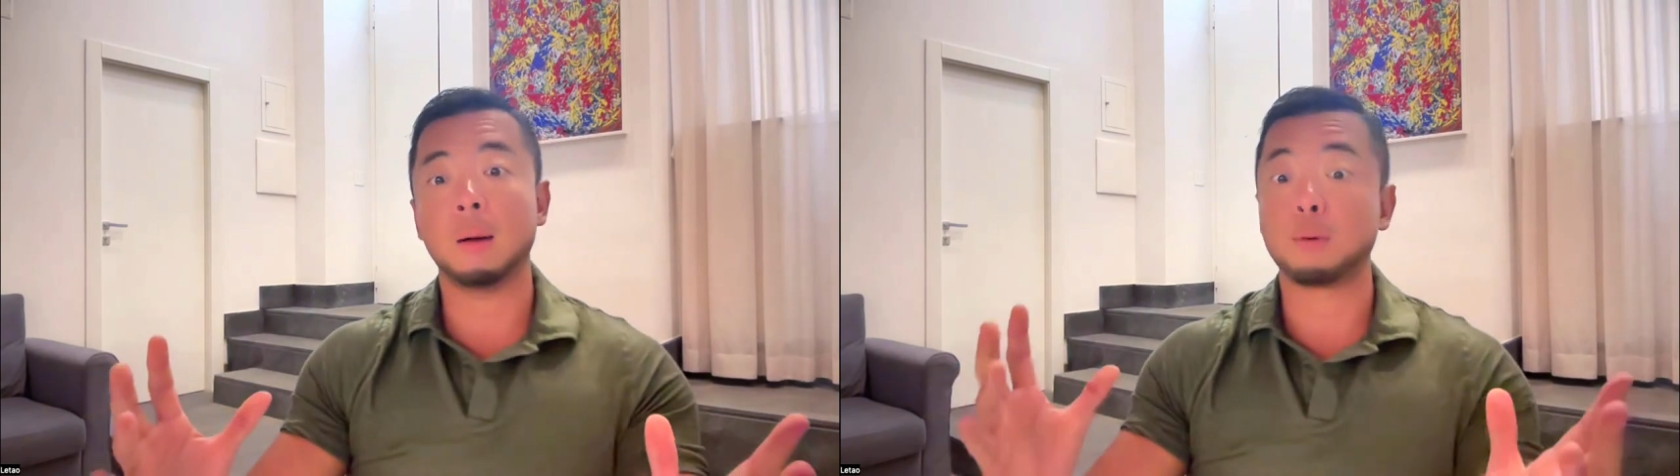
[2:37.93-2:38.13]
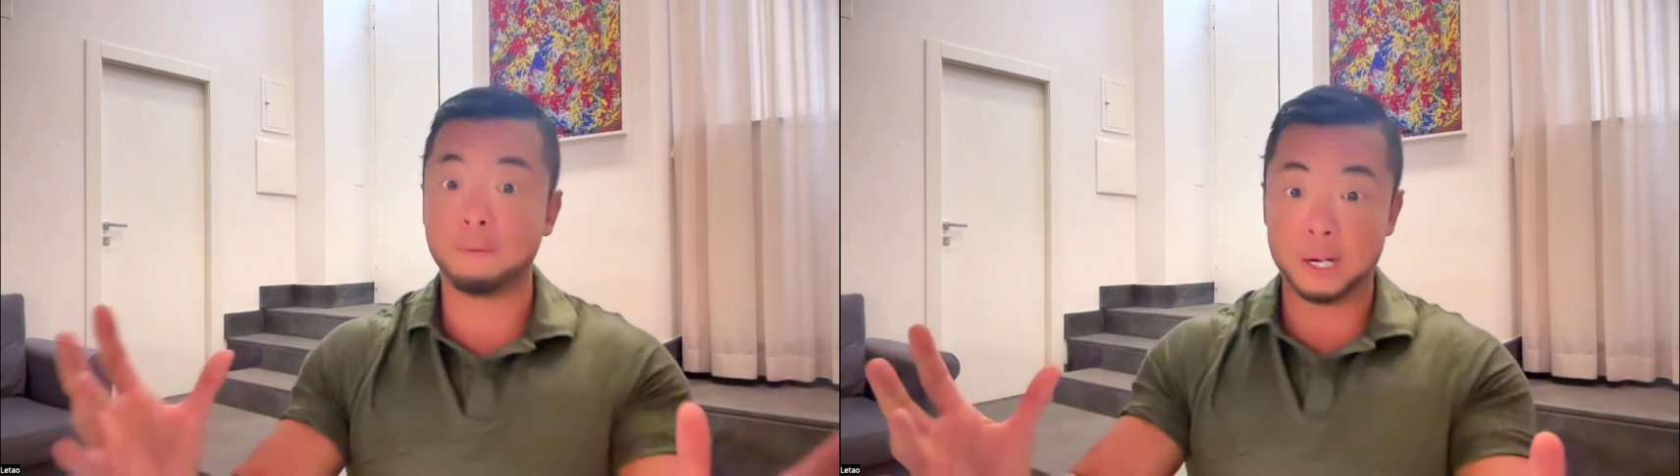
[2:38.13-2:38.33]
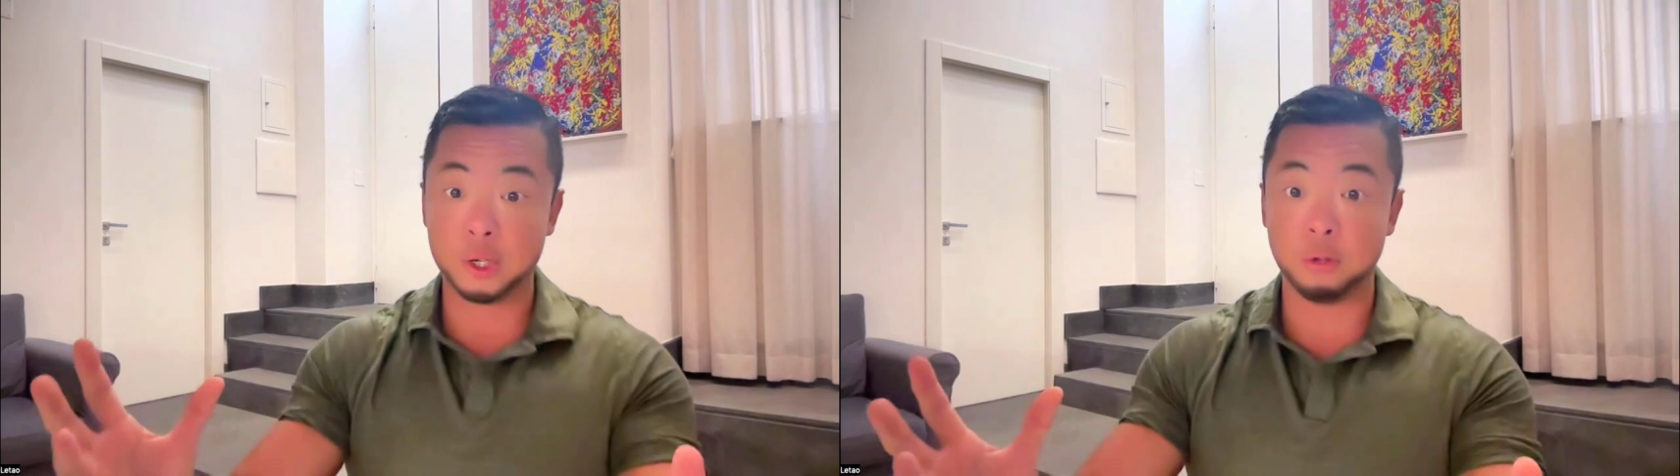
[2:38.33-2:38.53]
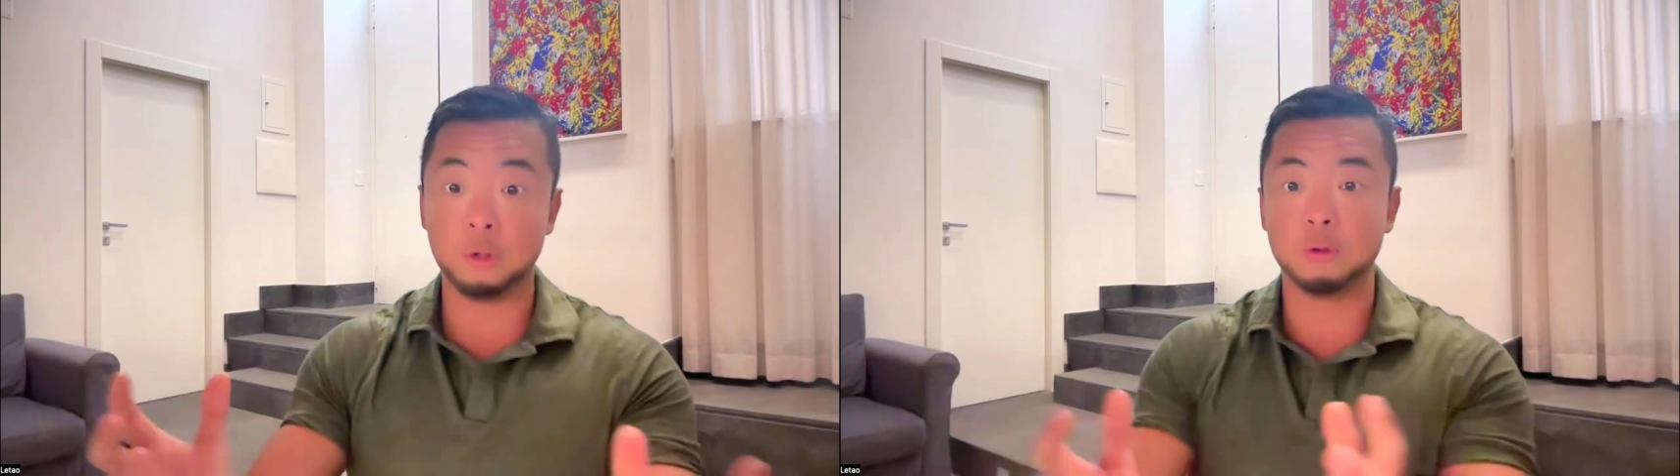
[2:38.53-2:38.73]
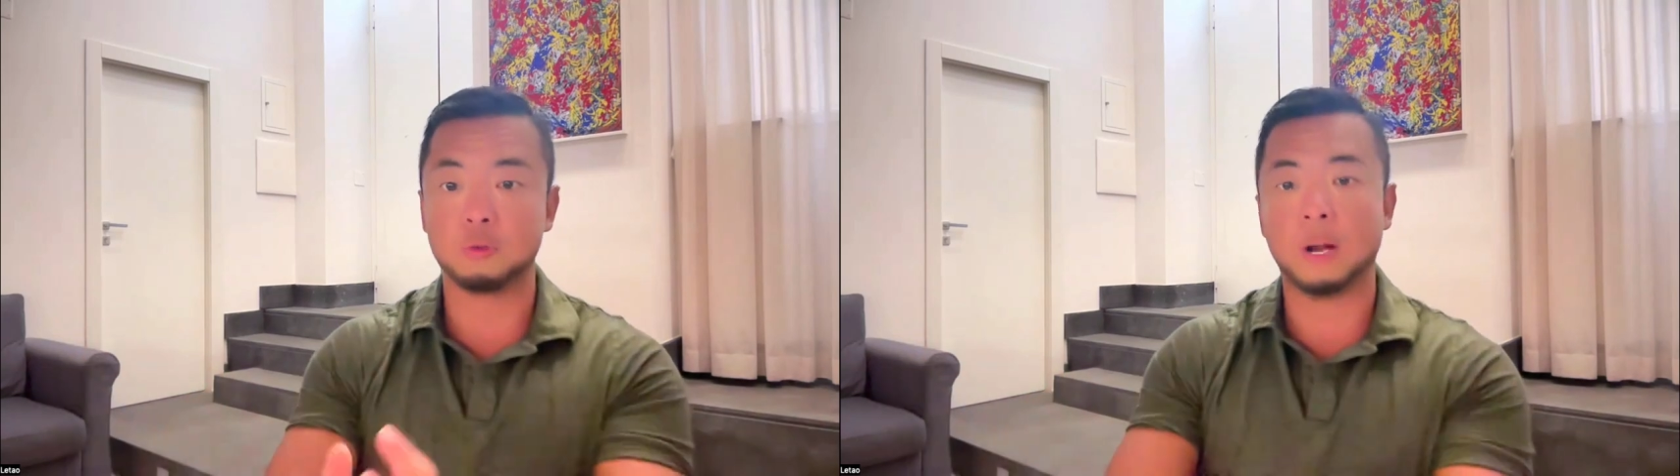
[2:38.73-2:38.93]
professional
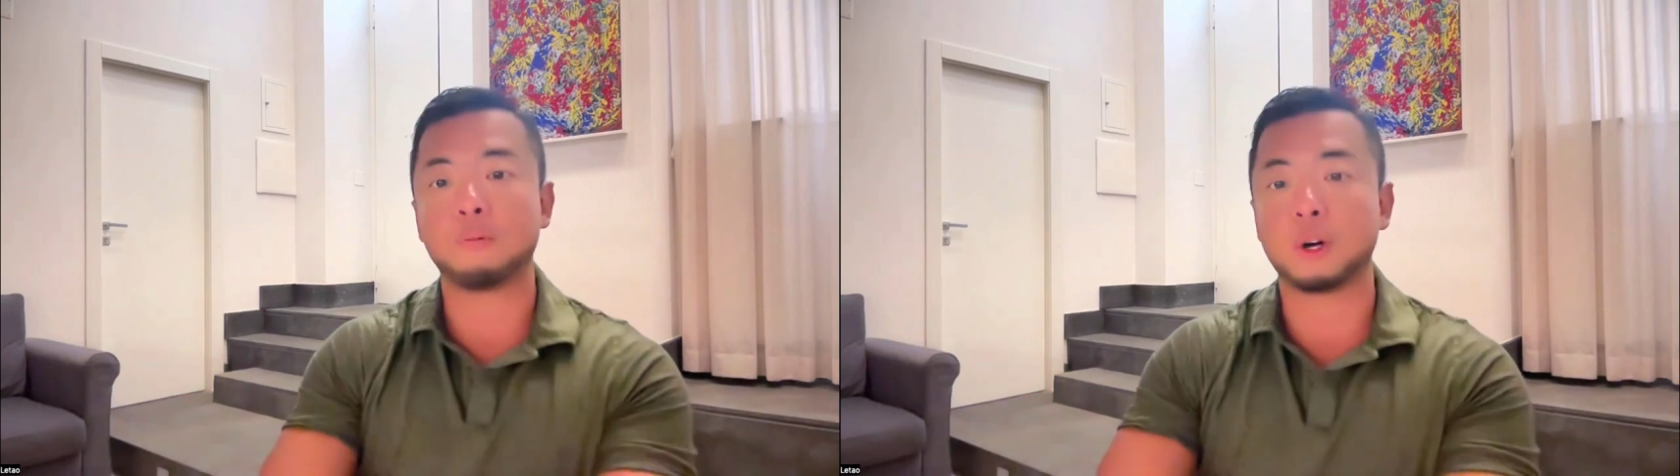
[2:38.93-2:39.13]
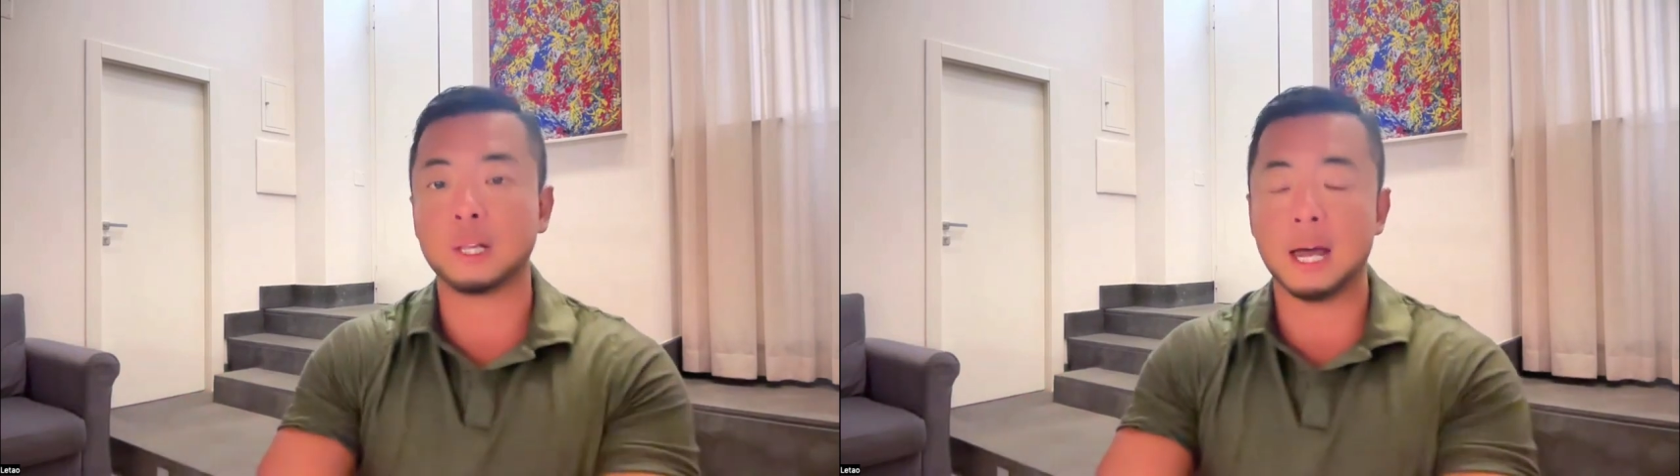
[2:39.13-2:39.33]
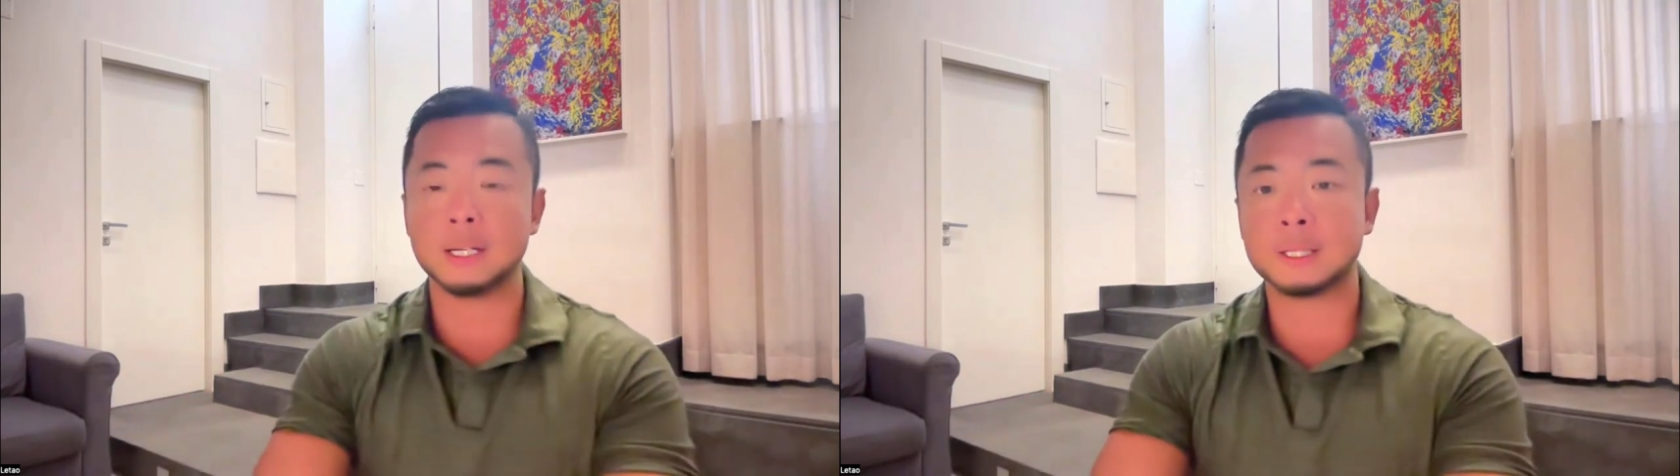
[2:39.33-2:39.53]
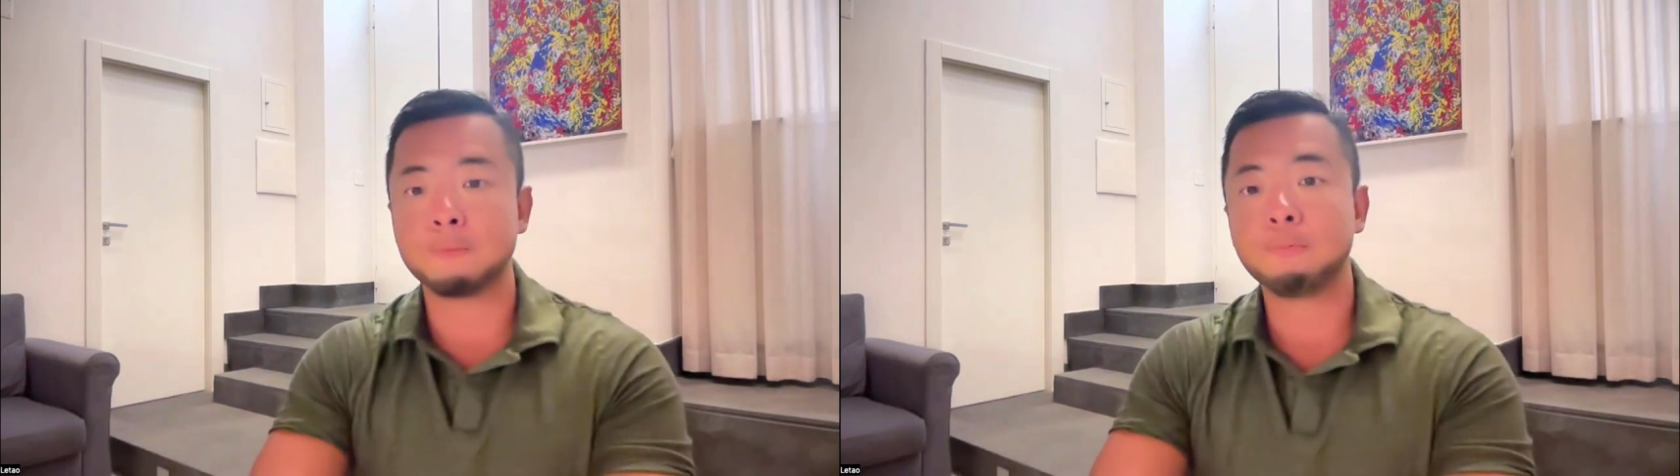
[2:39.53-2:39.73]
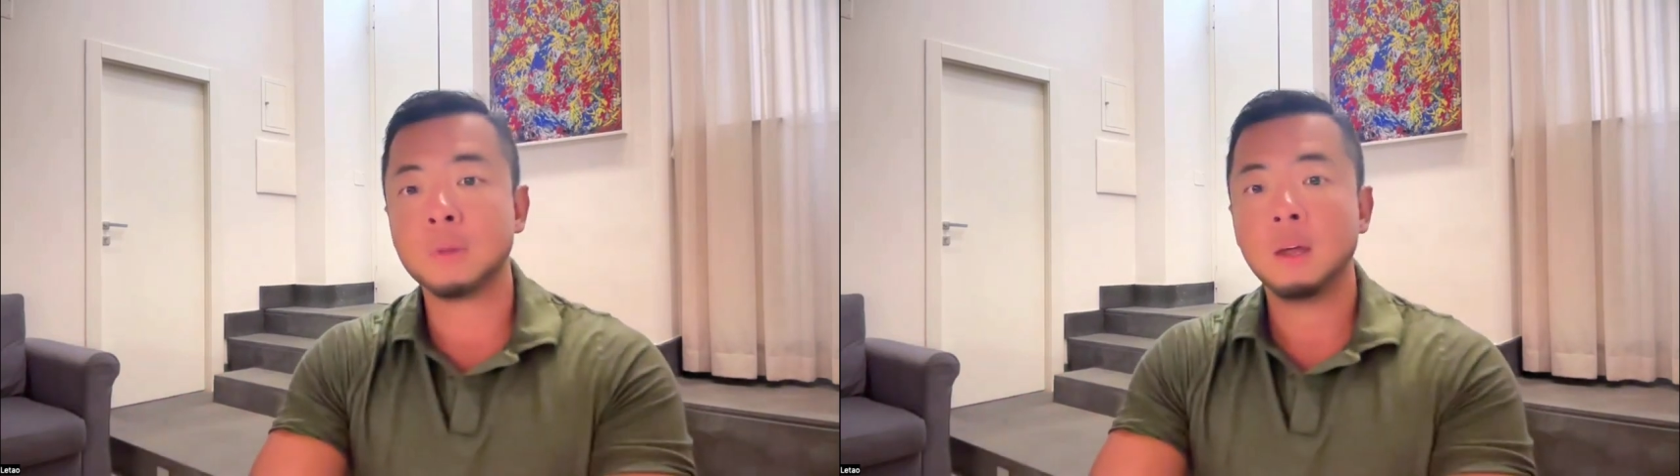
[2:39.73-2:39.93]
use, right, for clients.